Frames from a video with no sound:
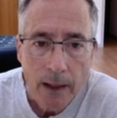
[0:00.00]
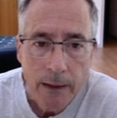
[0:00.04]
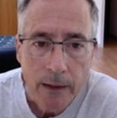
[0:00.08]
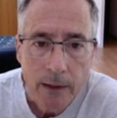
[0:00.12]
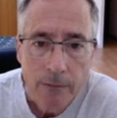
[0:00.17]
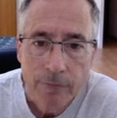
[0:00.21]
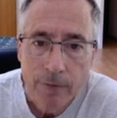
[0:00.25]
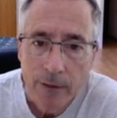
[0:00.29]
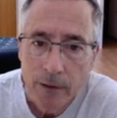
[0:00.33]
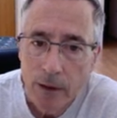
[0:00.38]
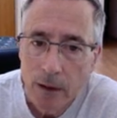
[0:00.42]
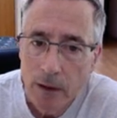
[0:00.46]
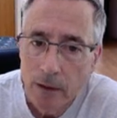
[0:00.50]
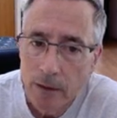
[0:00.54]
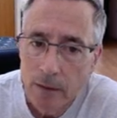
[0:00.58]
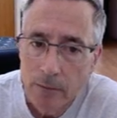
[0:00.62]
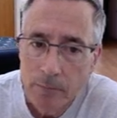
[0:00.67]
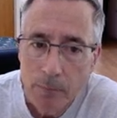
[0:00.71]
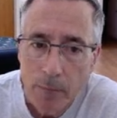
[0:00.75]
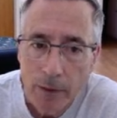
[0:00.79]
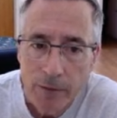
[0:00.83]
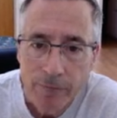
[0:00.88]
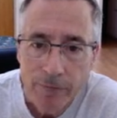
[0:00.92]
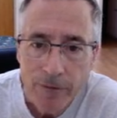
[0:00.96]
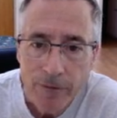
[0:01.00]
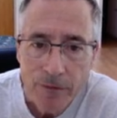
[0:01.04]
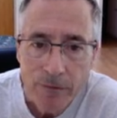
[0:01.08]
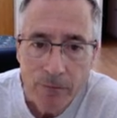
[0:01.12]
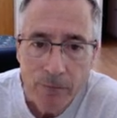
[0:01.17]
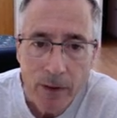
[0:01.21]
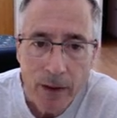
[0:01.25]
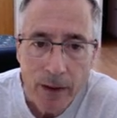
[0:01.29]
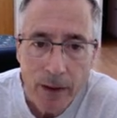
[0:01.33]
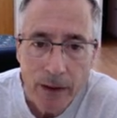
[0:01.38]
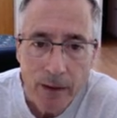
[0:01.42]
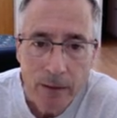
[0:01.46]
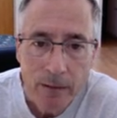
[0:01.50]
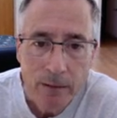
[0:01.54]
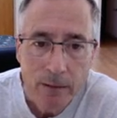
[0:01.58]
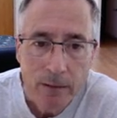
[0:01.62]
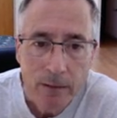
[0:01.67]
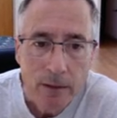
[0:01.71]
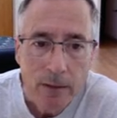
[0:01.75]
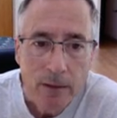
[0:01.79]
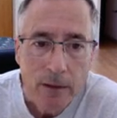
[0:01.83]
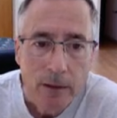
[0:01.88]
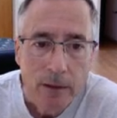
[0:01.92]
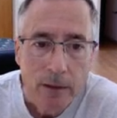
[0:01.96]
I defended my 5th rank.
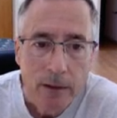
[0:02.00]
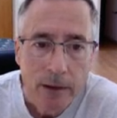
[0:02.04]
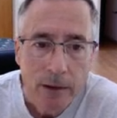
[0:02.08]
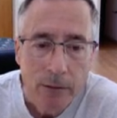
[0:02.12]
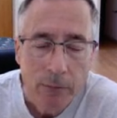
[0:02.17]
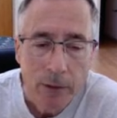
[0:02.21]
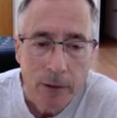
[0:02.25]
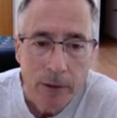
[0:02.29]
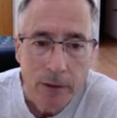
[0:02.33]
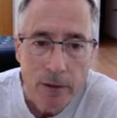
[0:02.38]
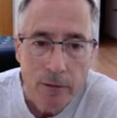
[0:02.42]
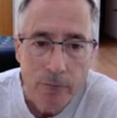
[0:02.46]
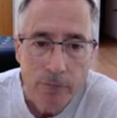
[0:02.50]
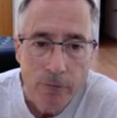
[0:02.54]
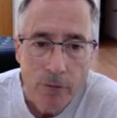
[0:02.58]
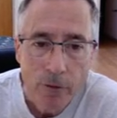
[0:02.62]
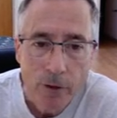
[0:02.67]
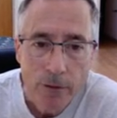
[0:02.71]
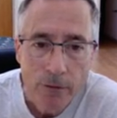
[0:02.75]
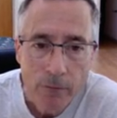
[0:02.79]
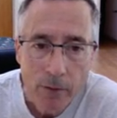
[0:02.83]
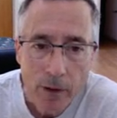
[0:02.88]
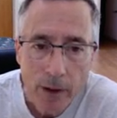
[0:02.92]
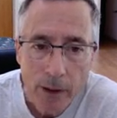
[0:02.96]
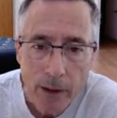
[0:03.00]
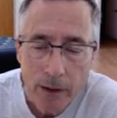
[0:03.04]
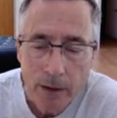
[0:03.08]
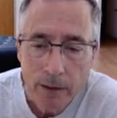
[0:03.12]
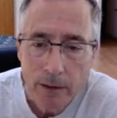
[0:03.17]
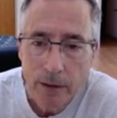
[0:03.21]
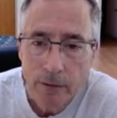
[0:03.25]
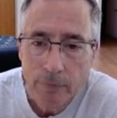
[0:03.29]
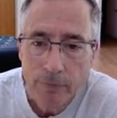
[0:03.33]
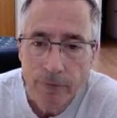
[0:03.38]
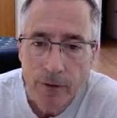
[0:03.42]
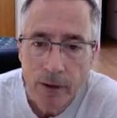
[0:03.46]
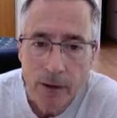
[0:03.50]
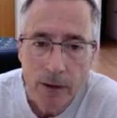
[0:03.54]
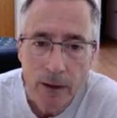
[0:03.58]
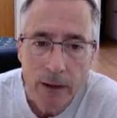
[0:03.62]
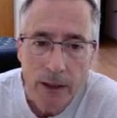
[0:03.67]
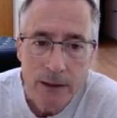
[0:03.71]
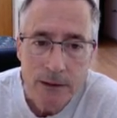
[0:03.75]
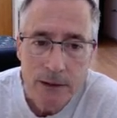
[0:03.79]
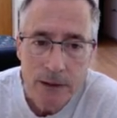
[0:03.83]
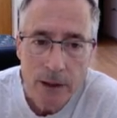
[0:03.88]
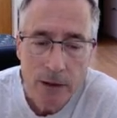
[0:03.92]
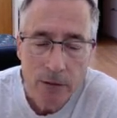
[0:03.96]
He went to the 4th rank, and
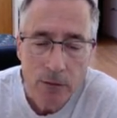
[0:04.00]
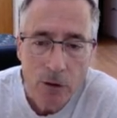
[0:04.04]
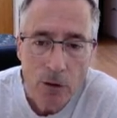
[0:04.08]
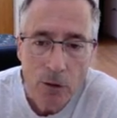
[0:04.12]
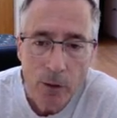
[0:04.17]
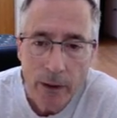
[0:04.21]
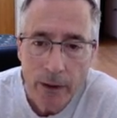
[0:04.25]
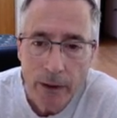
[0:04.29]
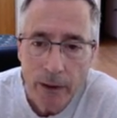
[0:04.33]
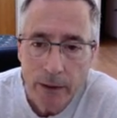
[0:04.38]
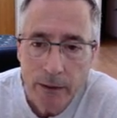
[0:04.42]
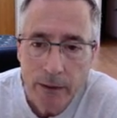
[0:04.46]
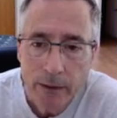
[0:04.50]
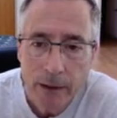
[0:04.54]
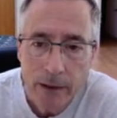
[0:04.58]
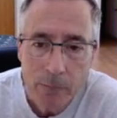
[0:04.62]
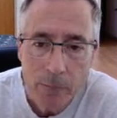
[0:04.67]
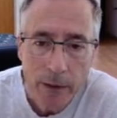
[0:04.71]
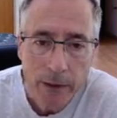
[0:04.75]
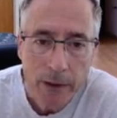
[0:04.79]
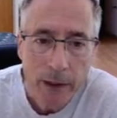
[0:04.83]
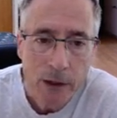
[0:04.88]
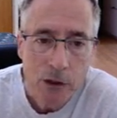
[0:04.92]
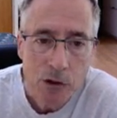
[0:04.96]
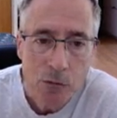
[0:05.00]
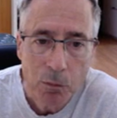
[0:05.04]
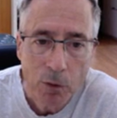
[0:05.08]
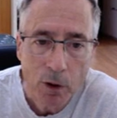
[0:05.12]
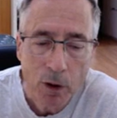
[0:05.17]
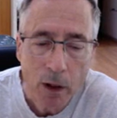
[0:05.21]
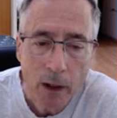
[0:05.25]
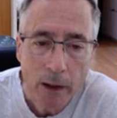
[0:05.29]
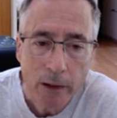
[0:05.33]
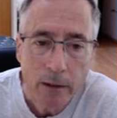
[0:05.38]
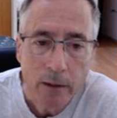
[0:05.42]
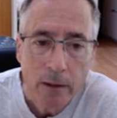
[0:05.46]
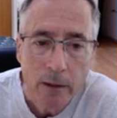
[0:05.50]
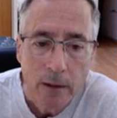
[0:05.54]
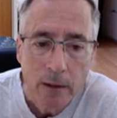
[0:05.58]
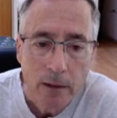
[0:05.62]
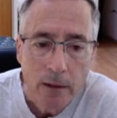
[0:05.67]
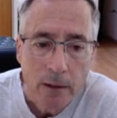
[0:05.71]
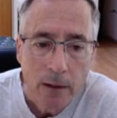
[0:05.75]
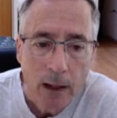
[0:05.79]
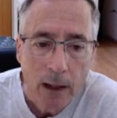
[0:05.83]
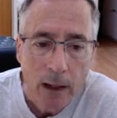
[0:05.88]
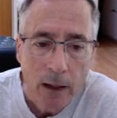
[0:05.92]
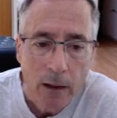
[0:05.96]
finally I said, go ahead, take my H pawn.
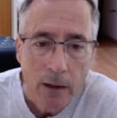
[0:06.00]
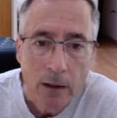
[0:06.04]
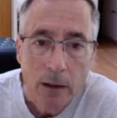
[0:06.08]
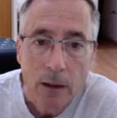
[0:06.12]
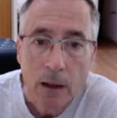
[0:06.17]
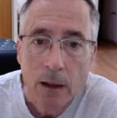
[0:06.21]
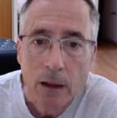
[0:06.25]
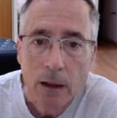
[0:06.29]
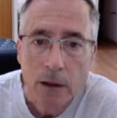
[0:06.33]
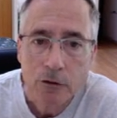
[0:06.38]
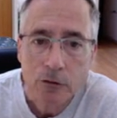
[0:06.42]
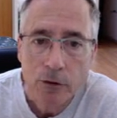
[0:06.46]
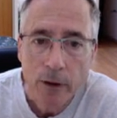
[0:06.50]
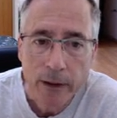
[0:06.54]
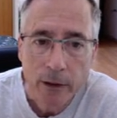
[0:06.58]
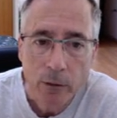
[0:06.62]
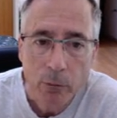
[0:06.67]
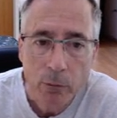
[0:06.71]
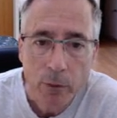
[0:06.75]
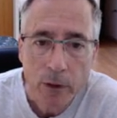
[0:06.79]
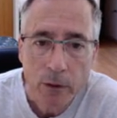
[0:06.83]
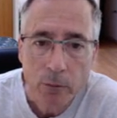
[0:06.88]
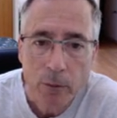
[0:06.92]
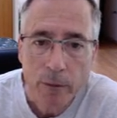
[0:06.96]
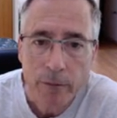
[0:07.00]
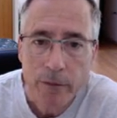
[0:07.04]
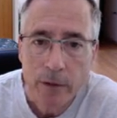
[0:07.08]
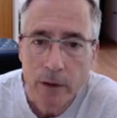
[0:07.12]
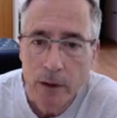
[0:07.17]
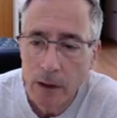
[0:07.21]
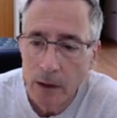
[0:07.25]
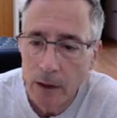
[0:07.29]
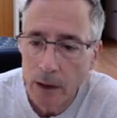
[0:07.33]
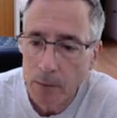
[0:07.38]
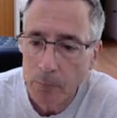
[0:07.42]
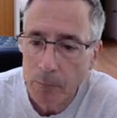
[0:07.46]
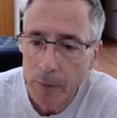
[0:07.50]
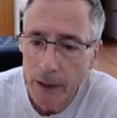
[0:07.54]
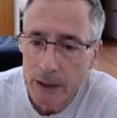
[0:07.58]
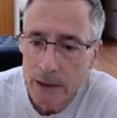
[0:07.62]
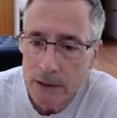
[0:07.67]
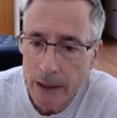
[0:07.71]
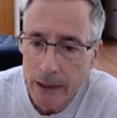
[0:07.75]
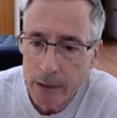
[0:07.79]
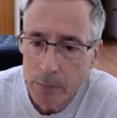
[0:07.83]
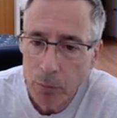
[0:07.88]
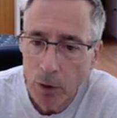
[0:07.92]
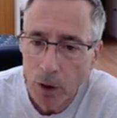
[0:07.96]
I'll try to win with the
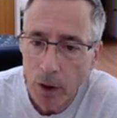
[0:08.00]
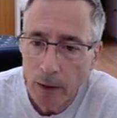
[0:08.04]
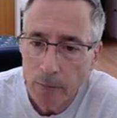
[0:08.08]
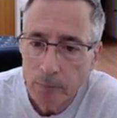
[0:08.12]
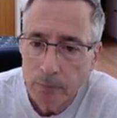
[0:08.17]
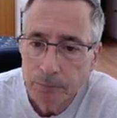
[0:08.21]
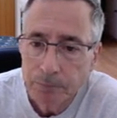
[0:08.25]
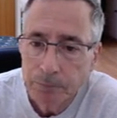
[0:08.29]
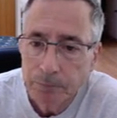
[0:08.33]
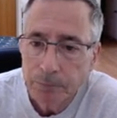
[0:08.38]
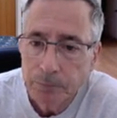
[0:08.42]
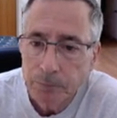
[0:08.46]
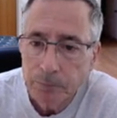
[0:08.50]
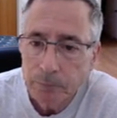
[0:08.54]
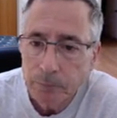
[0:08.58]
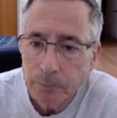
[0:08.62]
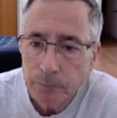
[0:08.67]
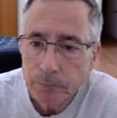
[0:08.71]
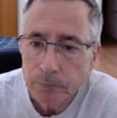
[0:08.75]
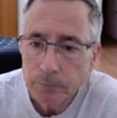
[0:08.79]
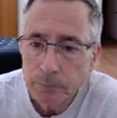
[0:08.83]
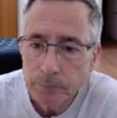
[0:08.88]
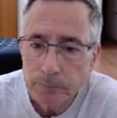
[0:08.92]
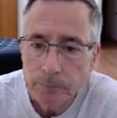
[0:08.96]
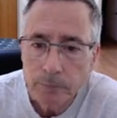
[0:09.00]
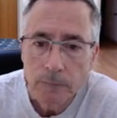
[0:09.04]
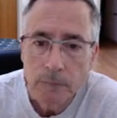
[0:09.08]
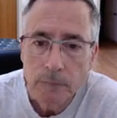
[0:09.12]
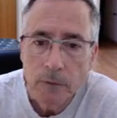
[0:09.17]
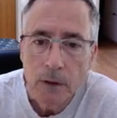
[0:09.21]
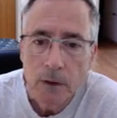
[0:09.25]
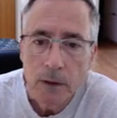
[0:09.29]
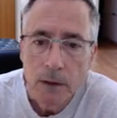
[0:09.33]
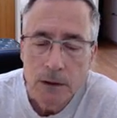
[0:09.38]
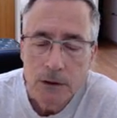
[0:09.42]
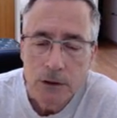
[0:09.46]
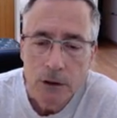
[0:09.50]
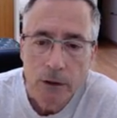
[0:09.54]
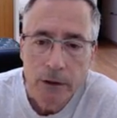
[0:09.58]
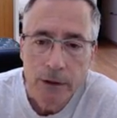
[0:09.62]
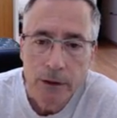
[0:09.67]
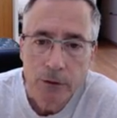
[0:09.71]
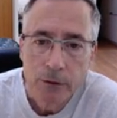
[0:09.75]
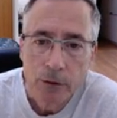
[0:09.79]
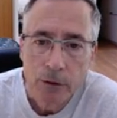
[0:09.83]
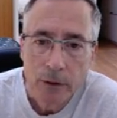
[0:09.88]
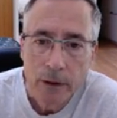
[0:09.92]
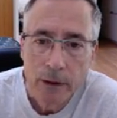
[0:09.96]
passed A pawn.
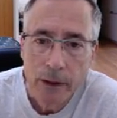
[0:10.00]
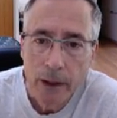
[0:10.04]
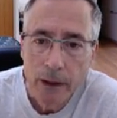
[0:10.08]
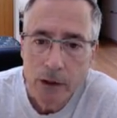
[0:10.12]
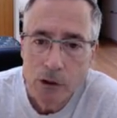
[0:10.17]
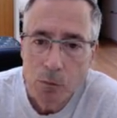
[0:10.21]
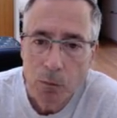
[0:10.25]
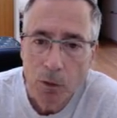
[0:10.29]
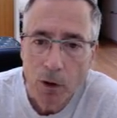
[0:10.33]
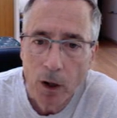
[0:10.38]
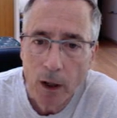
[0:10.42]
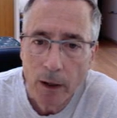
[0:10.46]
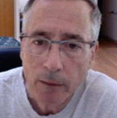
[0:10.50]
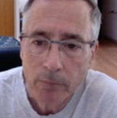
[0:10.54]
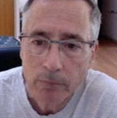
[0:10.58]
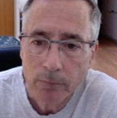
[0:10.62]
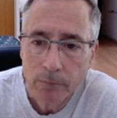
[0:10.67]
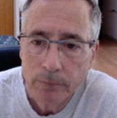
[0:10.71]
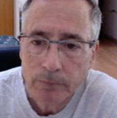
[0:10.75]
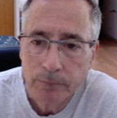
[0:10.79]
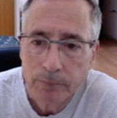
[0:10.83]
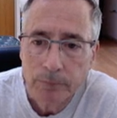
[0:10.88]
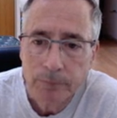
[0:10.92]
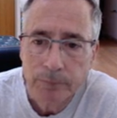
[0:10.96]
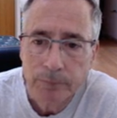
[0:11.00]
So he took the H pawn.